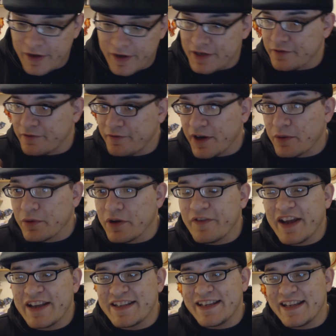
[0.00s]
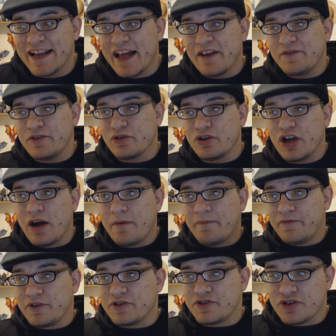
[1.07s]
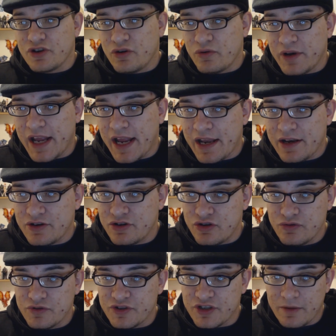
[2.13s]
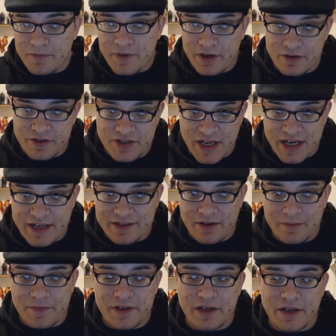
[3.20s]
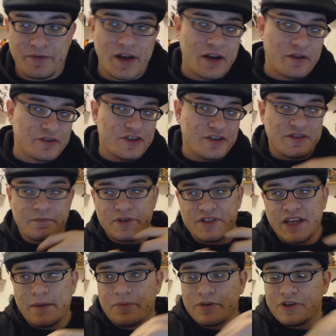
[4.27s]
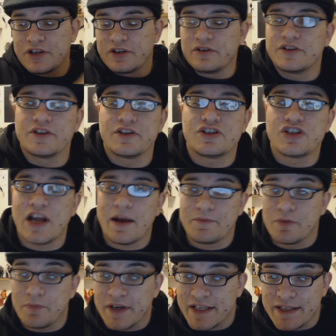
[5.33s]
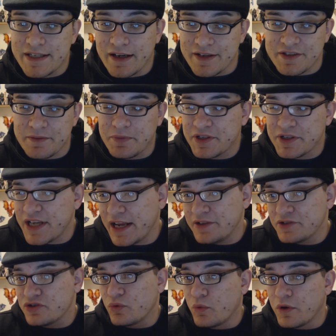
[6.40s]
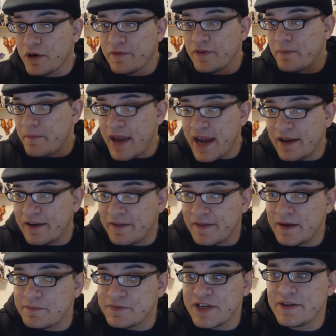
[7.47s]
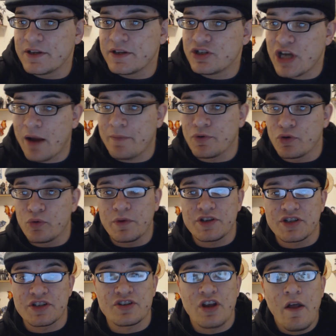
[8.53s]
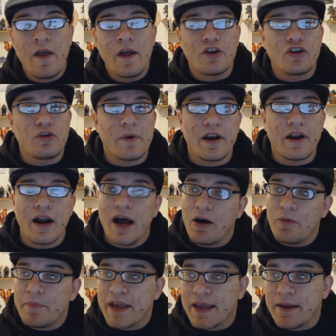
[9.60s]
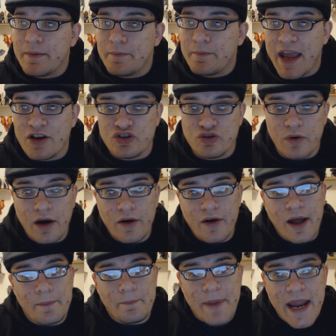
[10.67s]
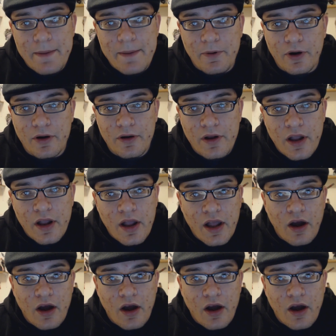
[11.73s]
where you've had to fight, where you've had to get out of your comfort zone and do something or say something different? I know this doesn't pertain particularly to the chapter, but it does. It pertains to one of the main themes in the chapter, which is no matter how big and bad you are on paper,